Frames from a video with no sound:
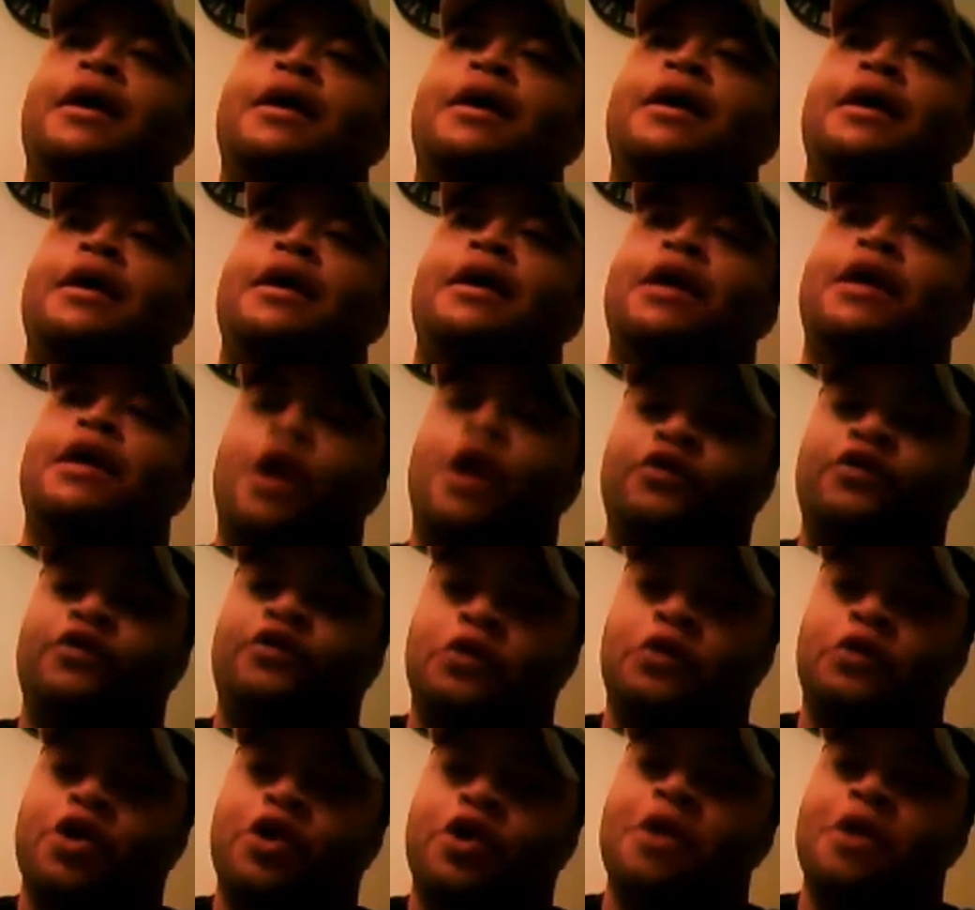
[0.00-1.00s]
and also
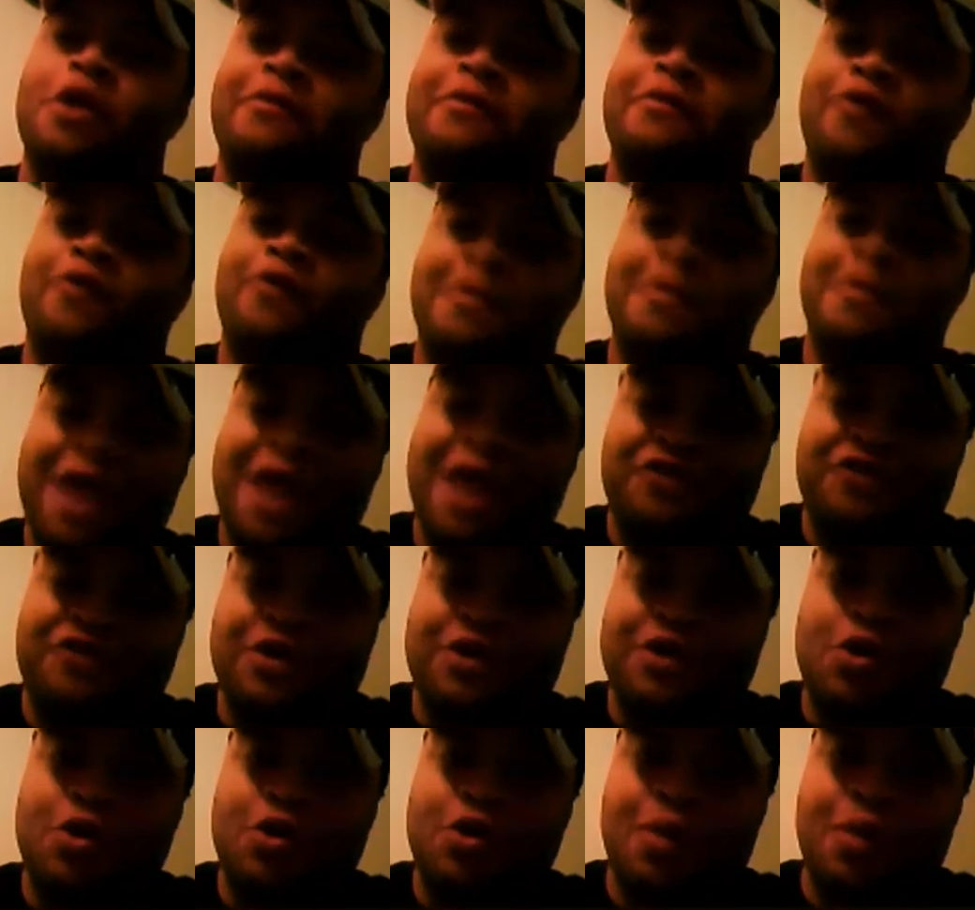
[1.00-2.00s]
occurring before a match that
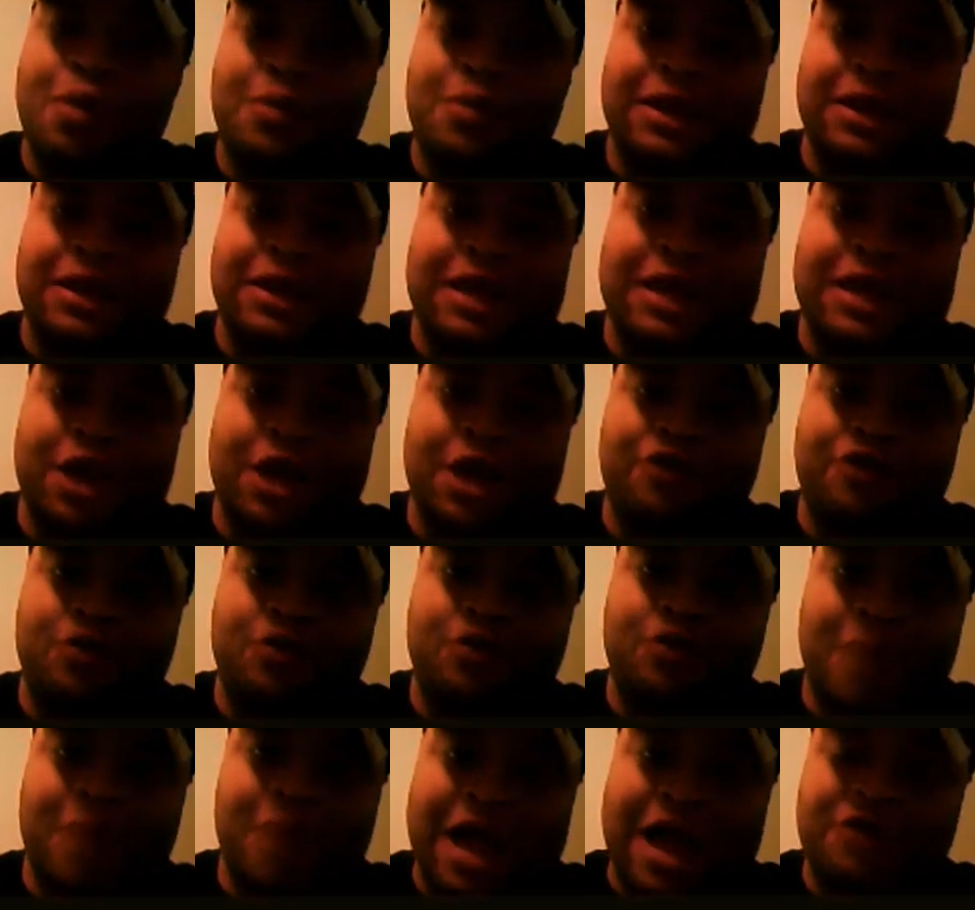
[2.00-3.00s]
no one really cared to
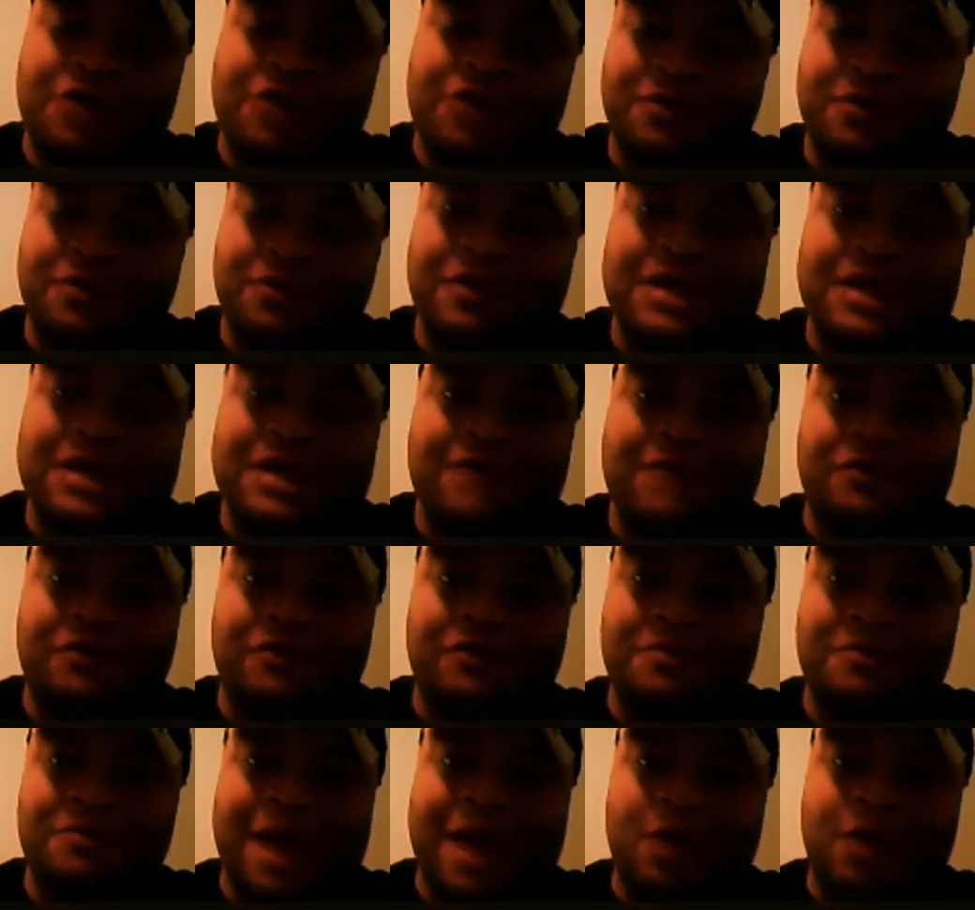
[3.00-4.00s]
watch was the
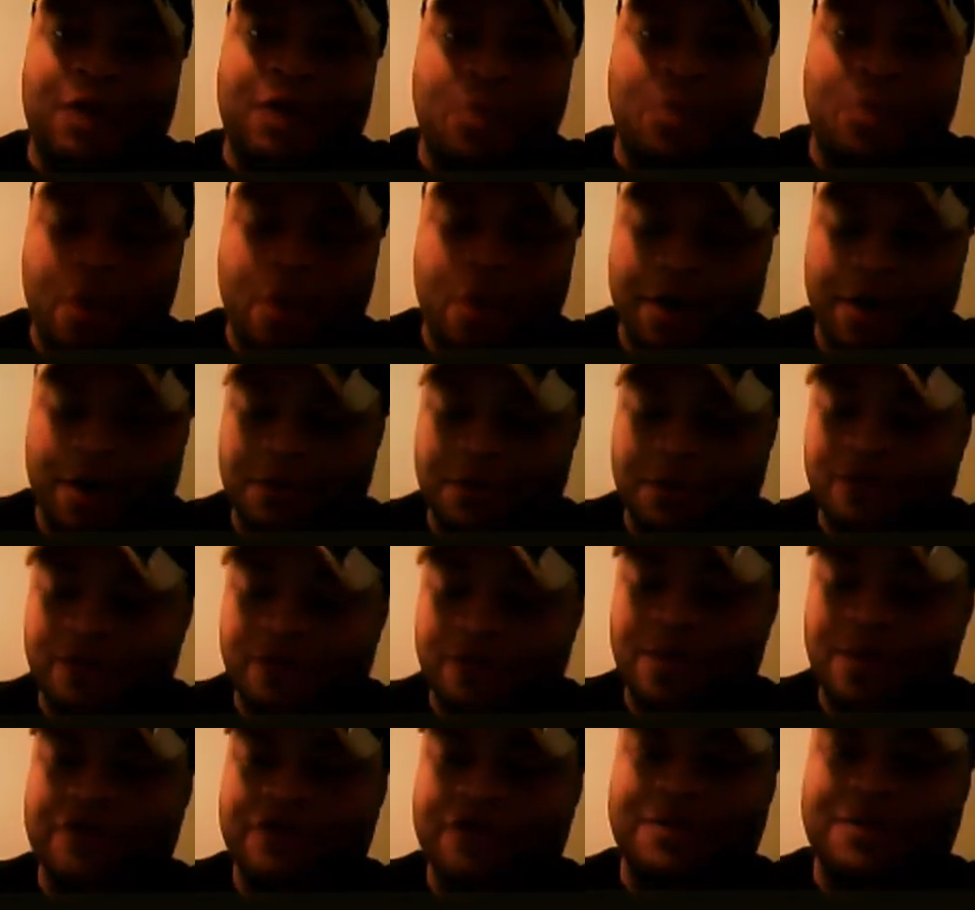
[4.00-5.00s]
Divas Battle Royal for
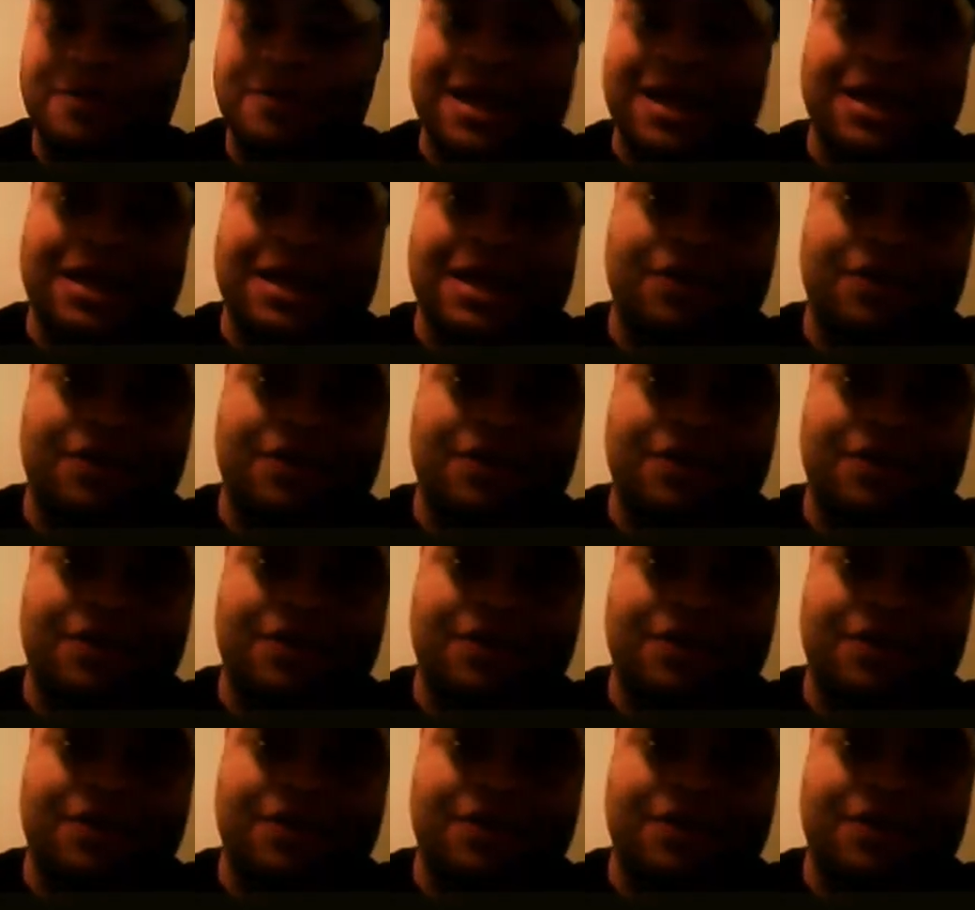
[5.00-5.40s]
WrestleMania